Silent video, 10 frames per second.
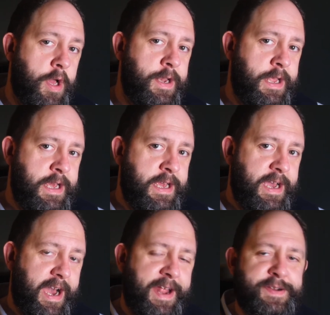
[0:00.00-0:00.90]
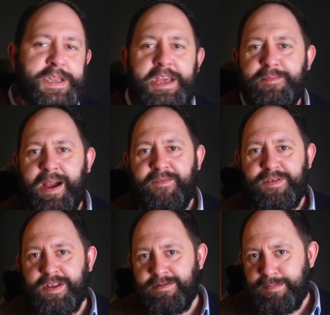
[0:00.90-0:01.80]
gun. And I'll see you back for
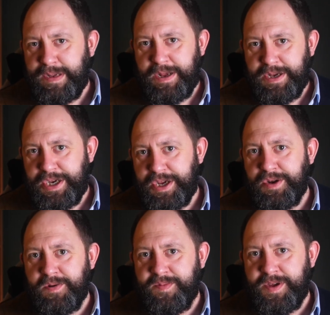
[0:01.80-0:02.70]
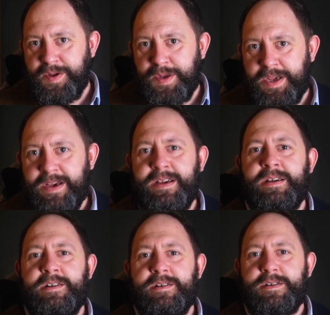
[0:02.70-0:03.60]
another episode of Stu's Reviews
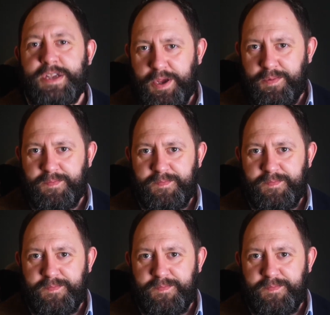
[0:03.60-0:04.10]
soon.